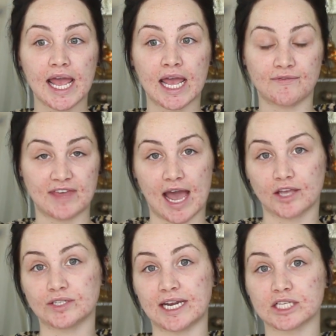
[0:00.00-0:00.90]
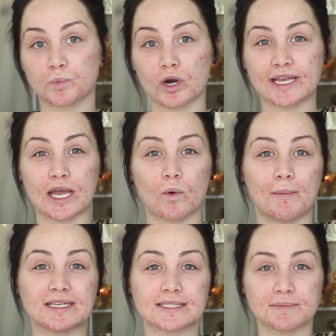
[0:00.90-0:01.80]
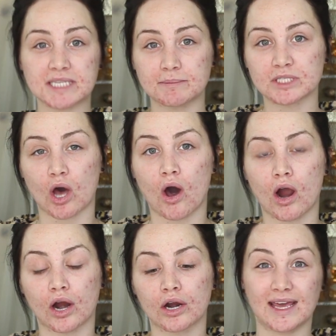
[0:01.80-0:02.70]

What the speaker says: if the Accutane is working, what my symptoms are.